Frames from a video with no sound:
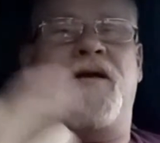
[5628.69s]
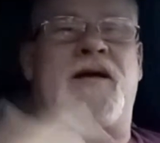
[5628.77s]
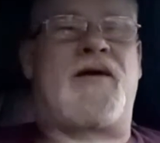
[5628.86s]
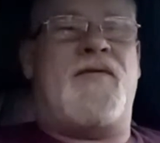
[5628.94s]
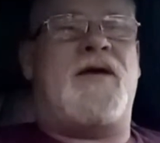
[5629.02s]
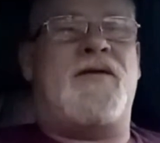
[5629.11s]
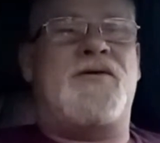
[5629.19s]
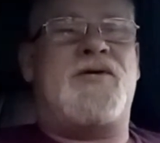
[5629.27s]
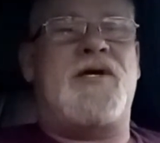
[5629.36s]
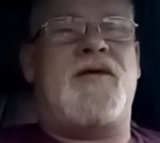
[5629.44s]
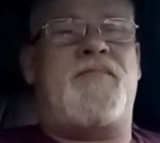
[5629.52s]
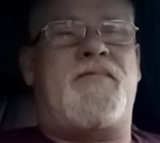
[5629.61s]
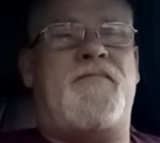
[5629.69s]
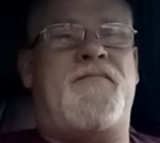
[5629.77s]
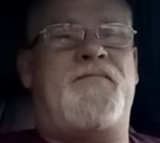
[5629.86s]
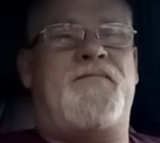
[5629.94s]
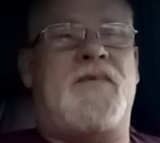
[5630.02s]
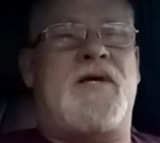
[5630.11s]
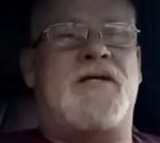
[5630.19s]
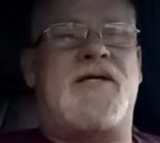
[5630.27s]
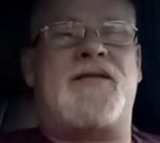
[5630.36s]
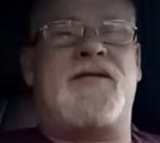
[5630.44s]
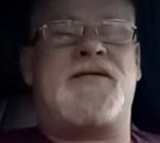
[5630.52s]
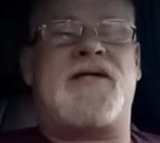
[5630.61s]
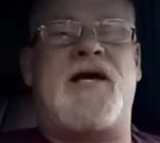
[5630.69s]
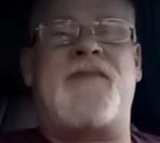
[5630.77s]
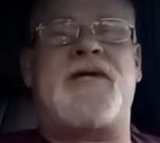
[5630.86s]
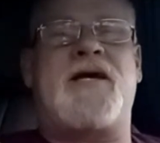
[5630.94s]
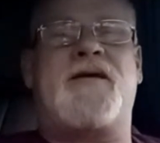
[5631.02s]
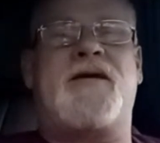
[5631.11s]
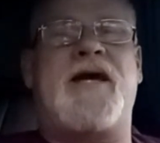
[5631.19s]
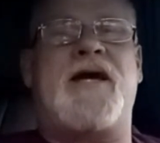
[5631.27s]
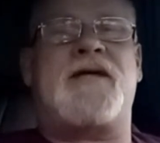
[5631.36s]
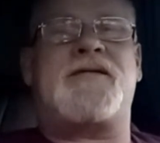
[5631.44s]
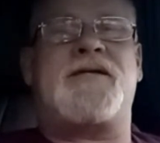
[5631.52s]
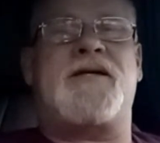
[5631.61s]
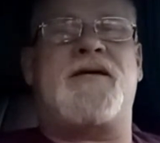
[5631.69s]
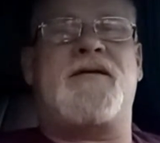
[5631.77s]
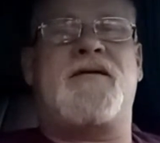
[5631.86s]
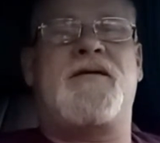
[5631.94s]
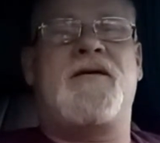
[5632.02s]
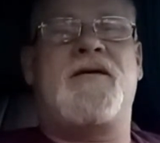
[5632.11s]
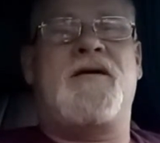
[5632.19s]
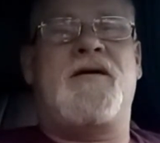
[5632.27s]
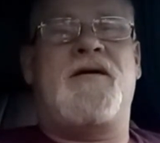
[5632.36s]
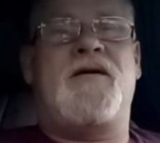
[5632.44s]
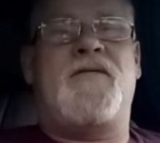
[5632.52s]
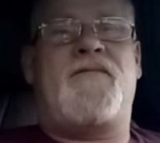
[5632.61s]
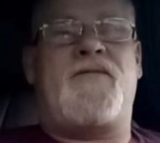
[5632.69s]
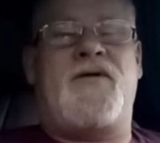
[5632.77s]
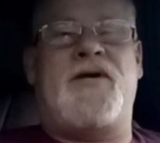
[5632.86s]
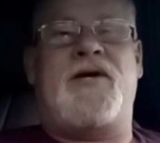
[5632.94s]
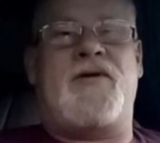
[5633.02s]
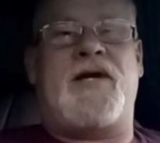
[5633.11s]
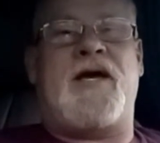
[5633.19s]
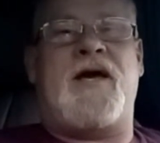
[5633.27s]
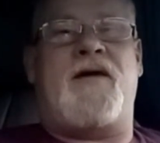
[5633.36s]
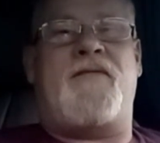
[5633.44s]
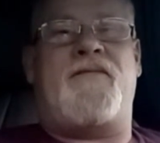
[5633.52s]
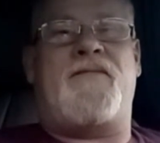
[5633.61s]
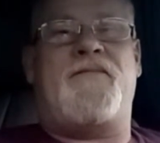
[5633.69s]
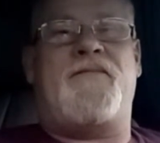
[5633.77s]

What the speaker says: Now that Jeep has had the same tank of gas in it for a year and a half,